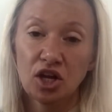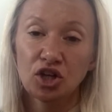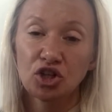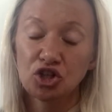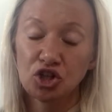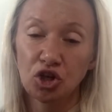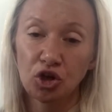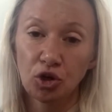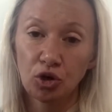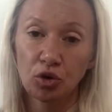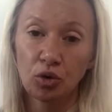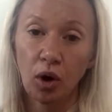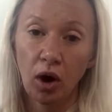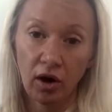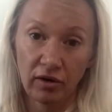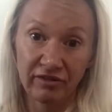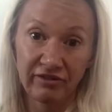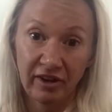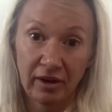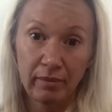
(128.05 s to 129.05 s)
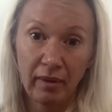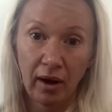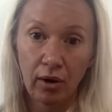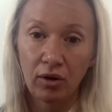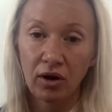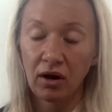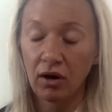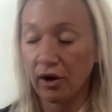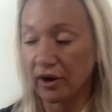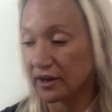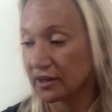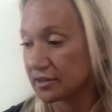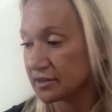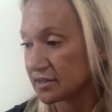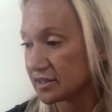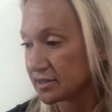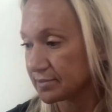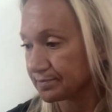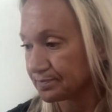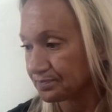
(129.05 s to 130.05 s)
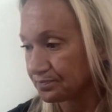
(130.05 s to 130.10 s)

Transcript: to our female clients.